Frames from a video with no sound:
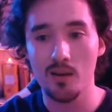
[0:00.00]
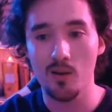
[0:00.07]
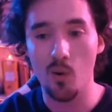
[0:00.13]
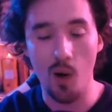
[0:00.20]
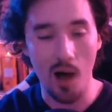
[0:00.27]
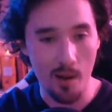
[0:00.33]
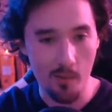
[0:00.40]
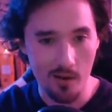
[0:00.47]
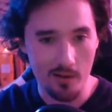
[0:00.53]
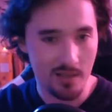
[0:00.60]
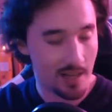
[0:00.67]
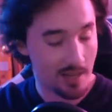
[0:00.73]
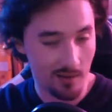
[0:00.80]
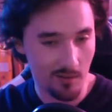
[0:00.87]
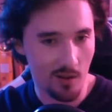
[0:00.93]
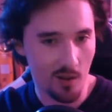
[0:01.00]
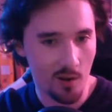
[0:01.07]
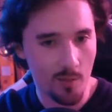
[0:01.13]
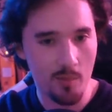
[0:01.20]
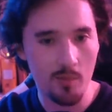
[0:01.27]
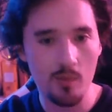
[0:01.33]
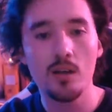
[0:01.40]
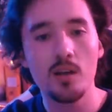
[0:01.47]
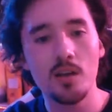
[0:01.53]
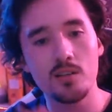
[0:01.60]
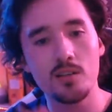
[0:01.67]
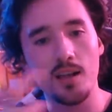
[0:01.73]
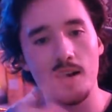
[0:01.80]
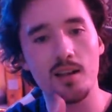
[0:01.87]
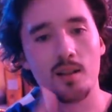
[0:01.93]
or eyebrows like a lot of people,
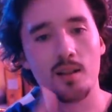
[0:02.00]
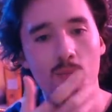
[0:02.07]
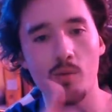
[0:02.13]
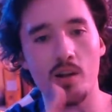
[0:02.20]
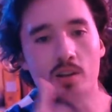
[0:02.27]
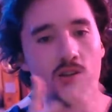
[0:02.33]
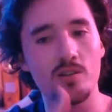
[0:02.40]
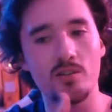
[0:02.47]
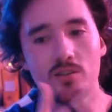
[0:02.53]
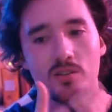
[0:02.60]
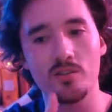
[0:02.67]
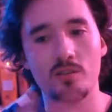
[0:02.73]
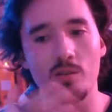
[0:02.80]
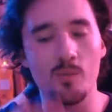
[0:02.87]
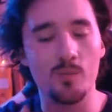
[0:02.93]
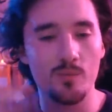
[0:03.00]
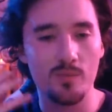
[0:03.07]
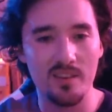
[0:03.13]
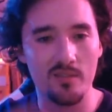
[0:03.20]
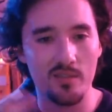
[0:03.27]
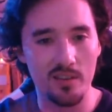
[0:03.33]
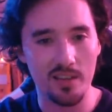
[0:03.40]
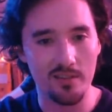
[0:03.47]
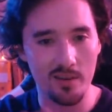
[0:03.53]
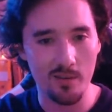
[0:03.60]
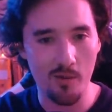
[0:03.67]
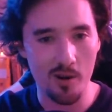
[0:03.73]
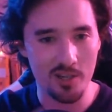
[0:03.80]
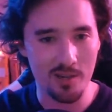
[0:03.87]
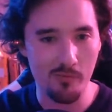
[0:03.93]
just get a little brush and just sort of give it a
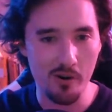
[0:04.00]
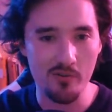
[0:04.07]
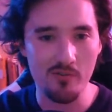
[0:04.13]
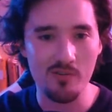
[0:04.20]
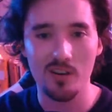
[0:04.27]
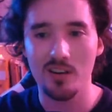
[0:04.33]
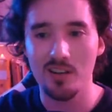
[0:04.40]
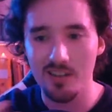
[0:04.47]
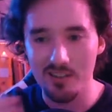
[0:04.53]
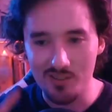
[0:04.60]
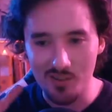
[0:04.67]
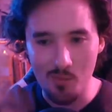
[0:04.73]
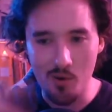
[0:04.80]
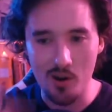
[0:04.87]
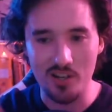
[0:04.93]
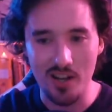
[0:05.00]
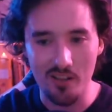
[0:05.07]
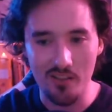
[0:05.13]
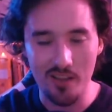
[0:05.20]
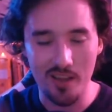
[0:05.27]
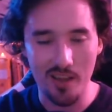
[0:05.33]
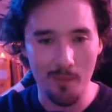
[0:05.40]
brushy brew, sort of brush out the